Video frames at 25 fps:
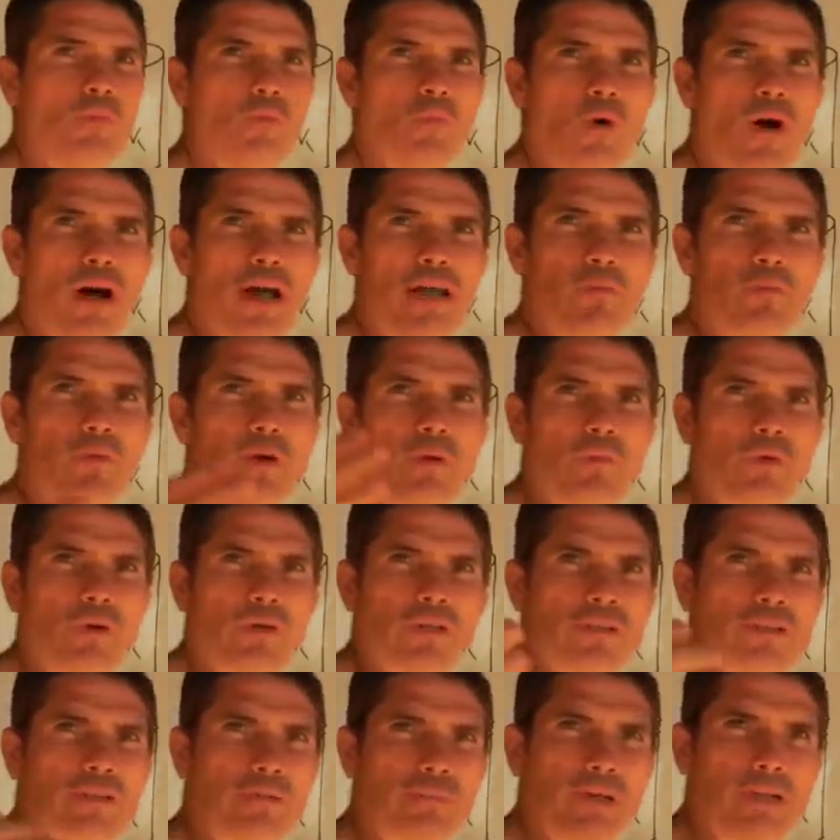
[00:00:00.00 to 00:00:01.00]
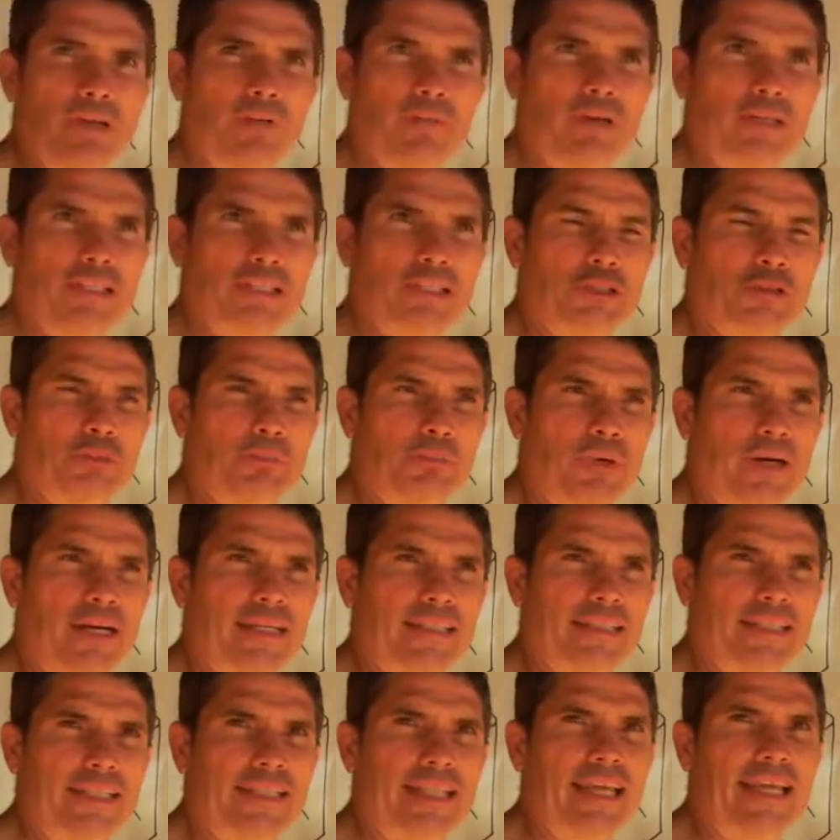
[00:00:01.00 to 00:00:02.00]
way we want someone to
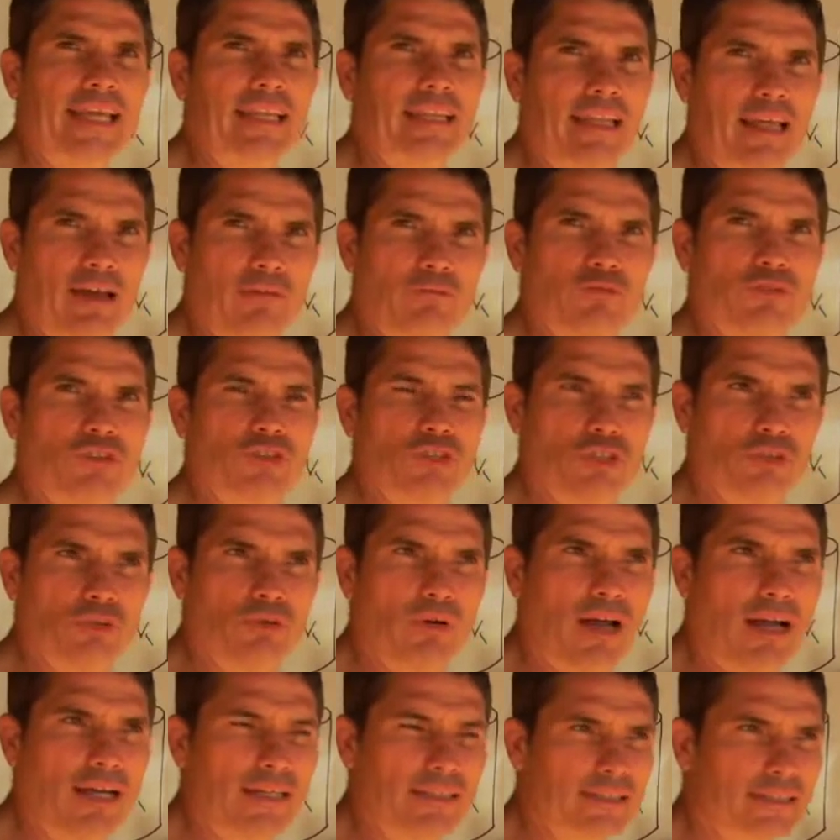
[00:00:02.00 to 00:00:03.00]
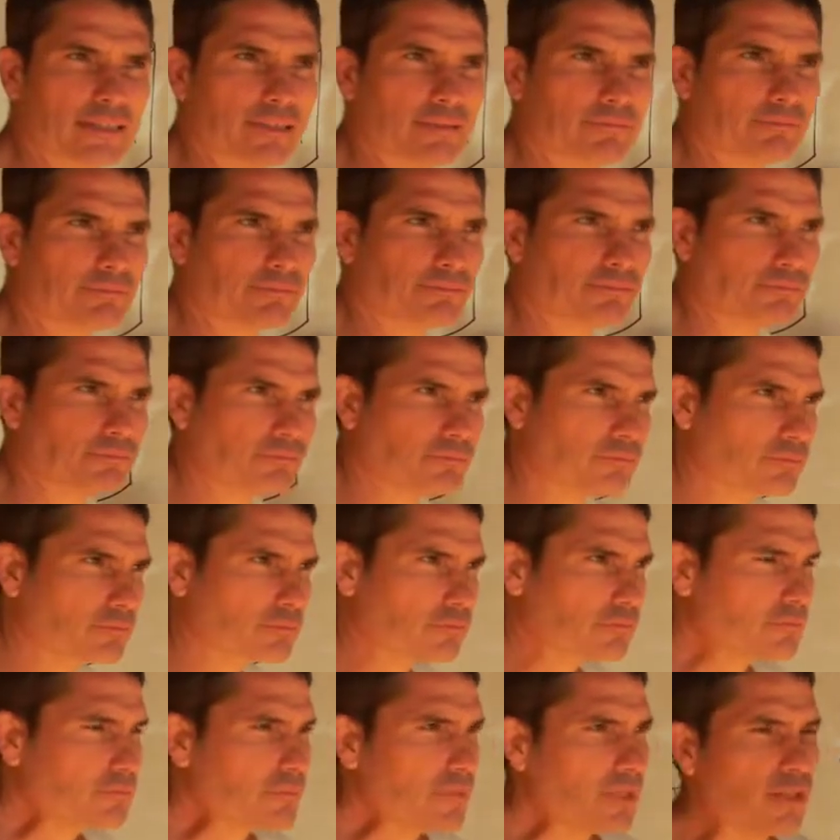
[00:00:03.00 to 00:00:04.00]
express their love to us.
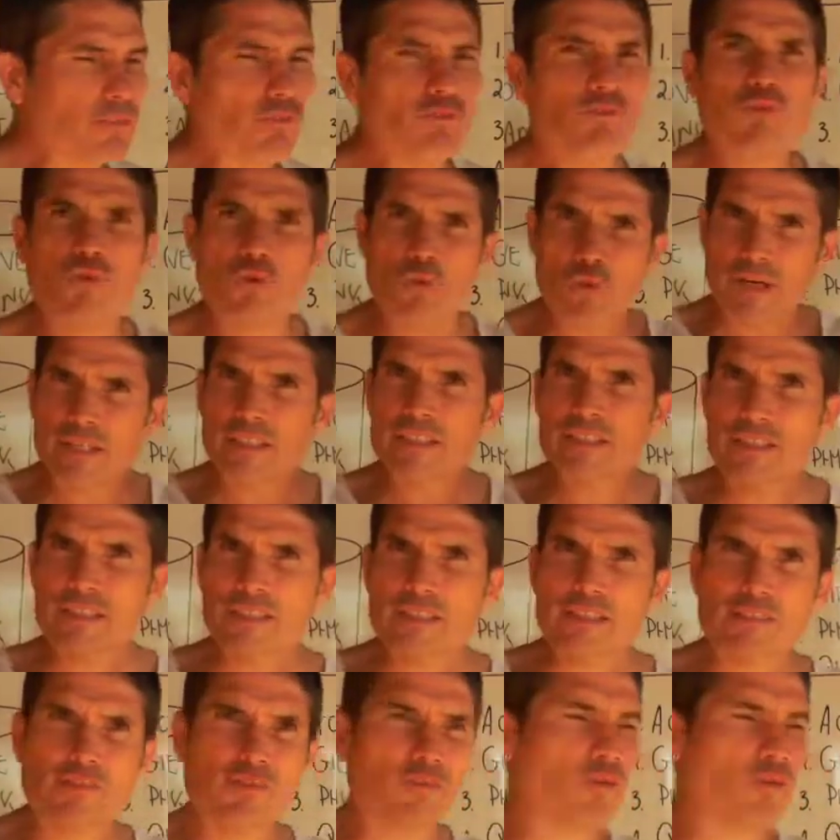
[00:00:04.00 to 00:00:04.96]
For instance,